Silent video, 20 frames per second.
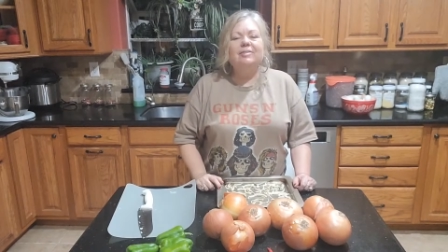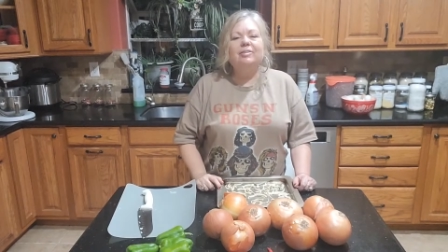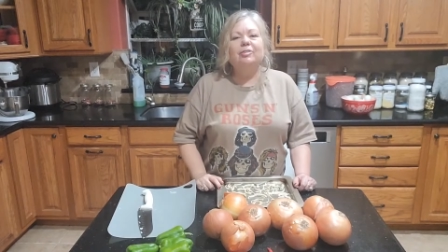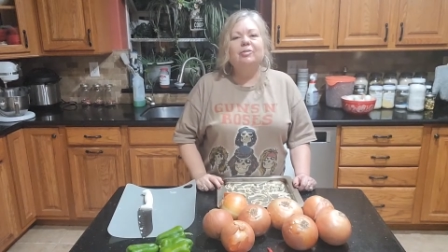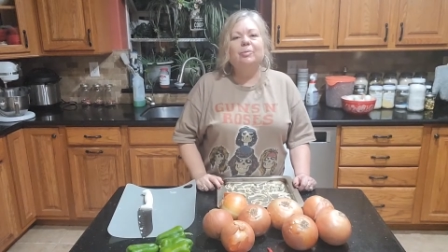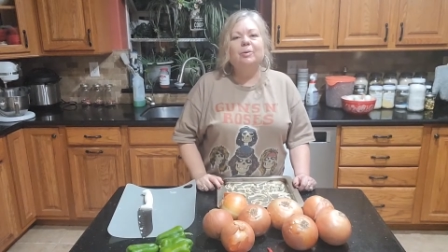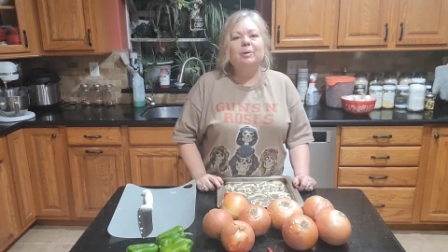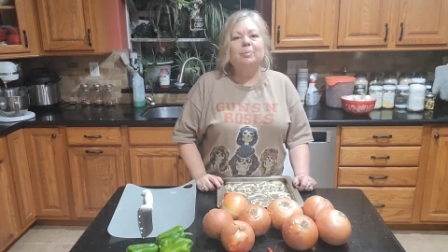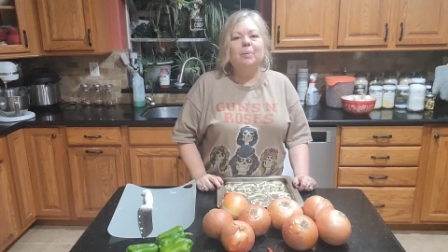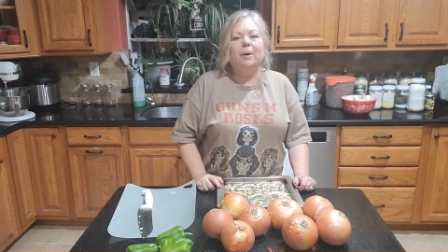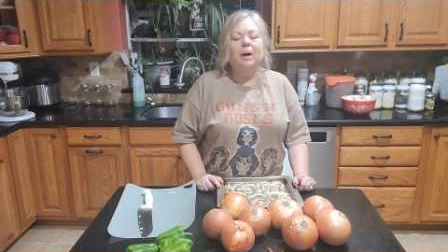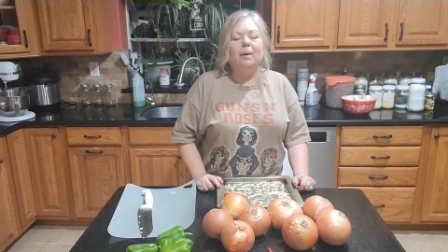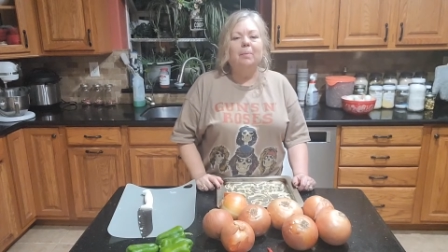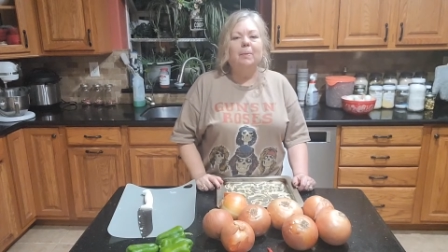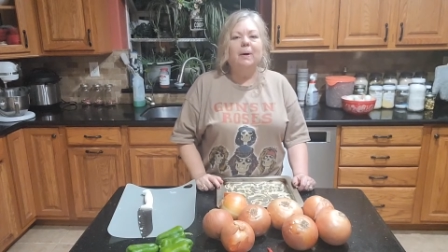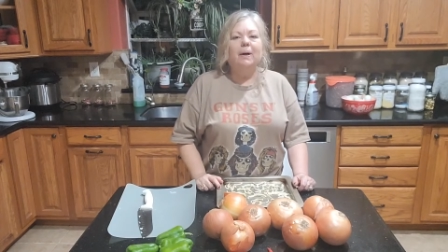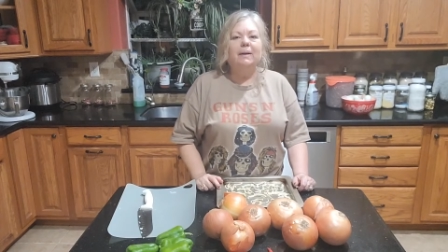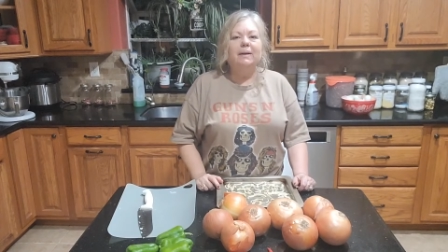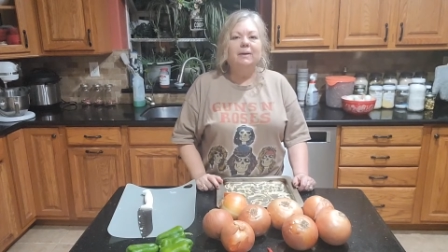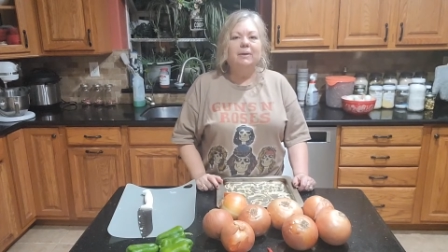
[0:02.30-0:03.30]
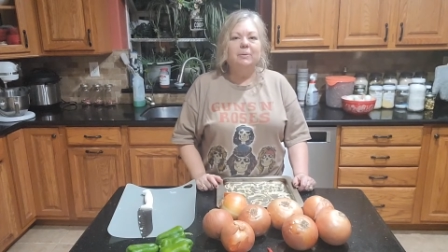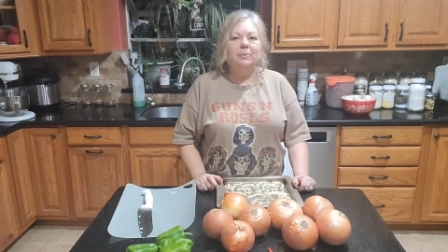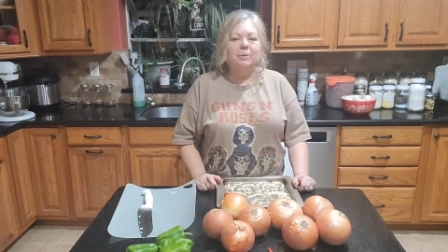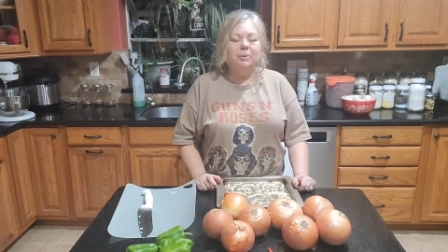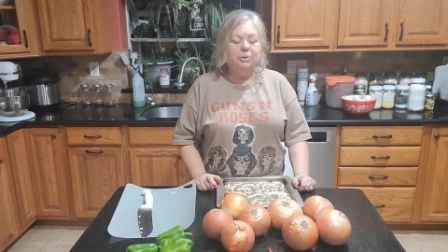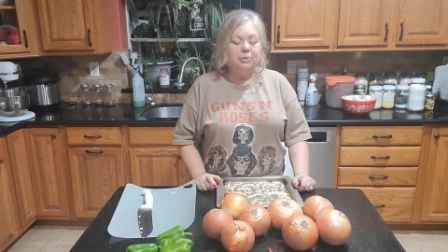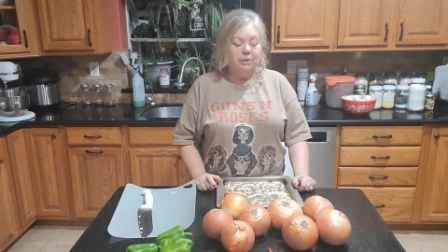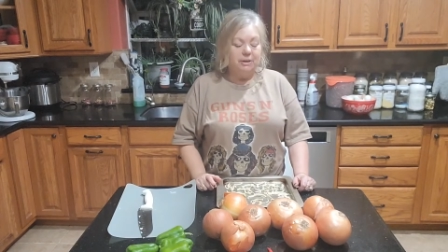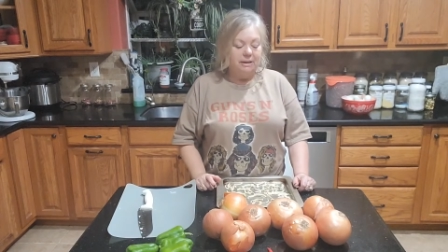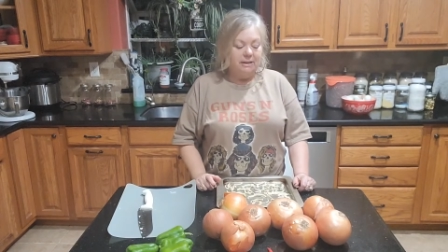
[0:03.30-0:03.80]
I just want to pop on here real
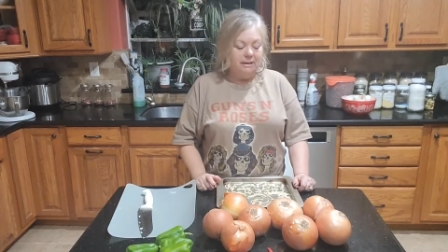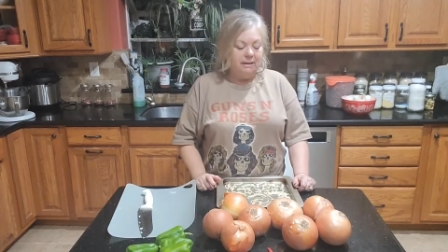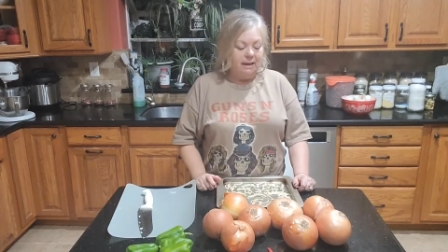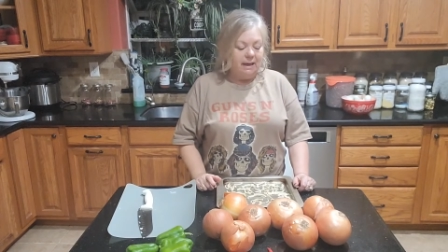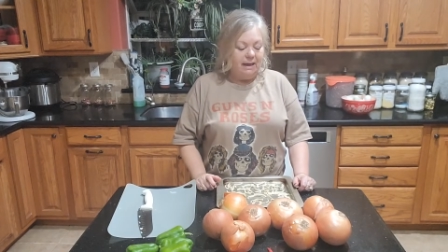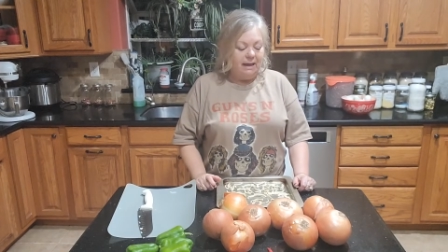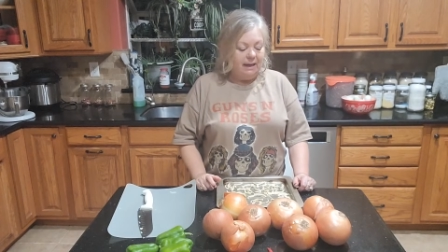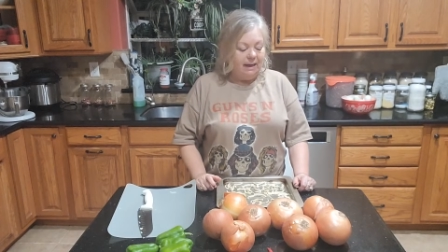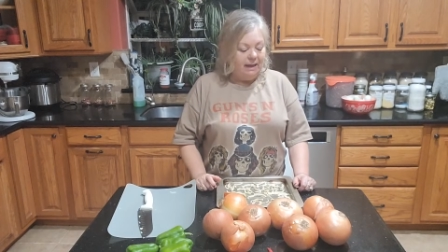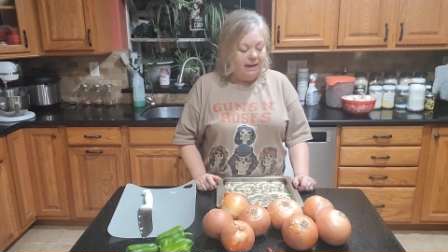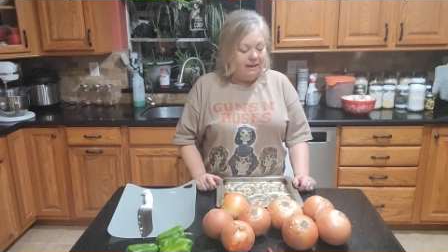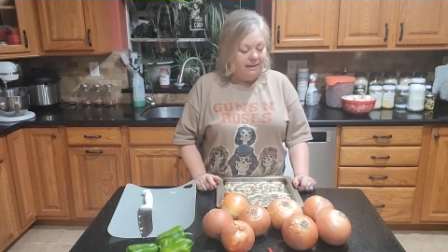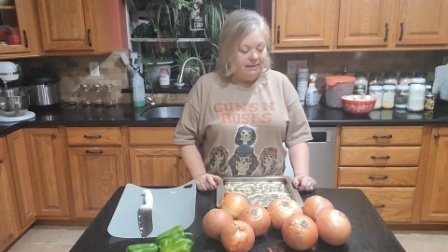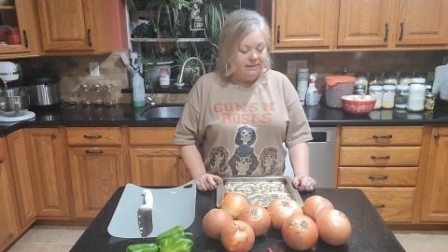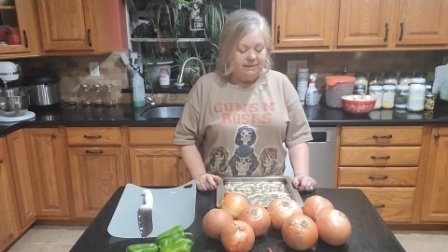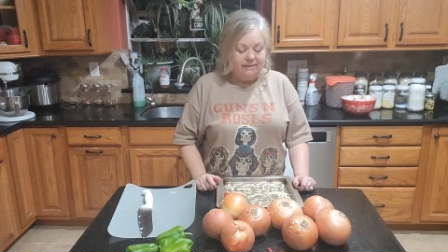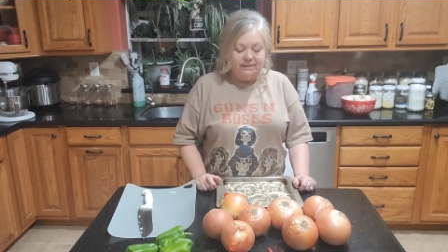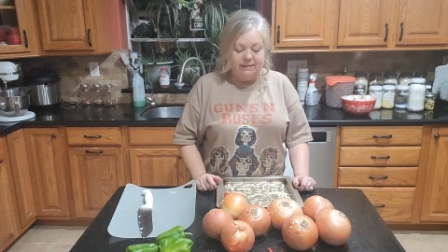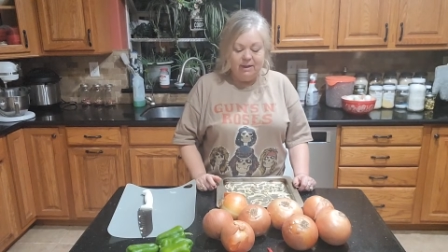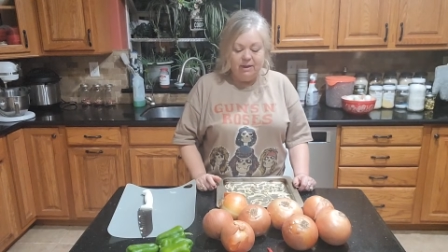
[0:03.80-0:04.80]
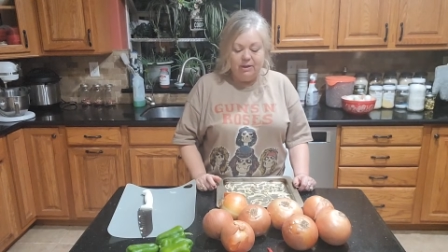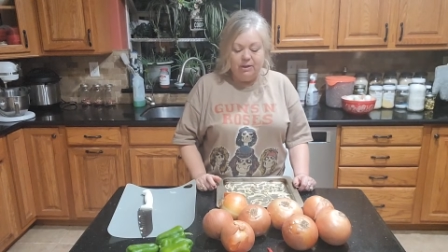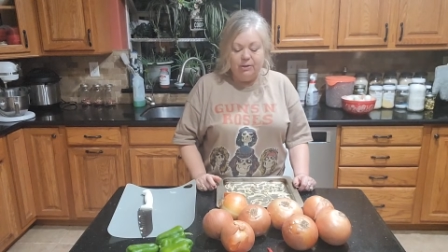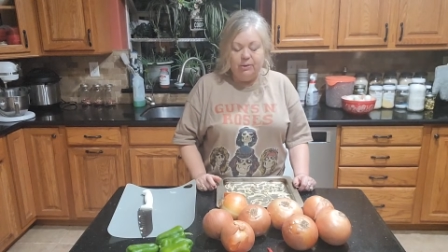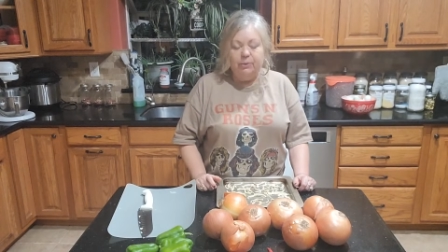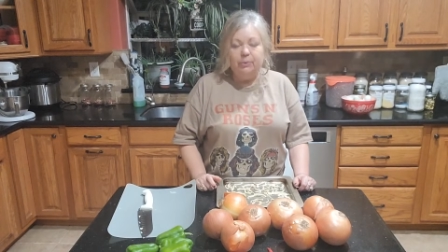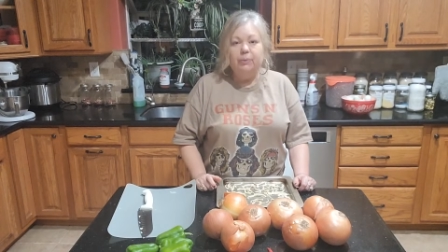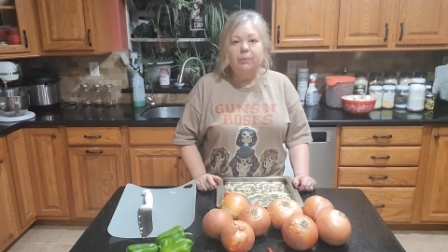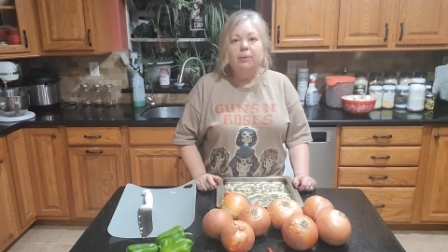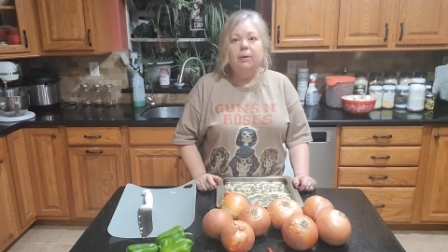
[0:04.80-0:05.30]
quick to tell
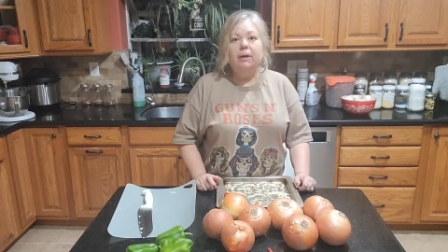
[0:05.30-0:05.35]
you